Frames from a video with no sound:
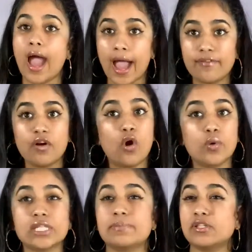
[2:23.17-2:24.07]
I've
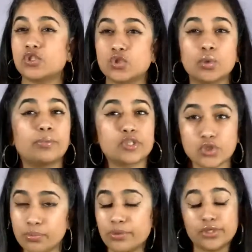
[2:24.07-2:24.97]
always been super,
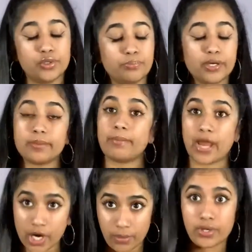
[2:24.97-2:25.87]
super duper
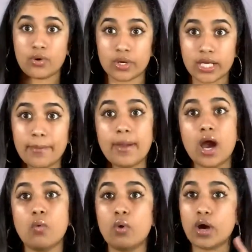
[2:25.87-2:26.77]
paranoid
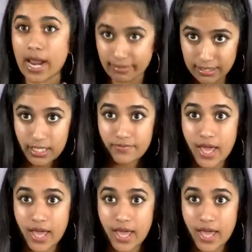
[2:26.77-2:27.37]
about where I live.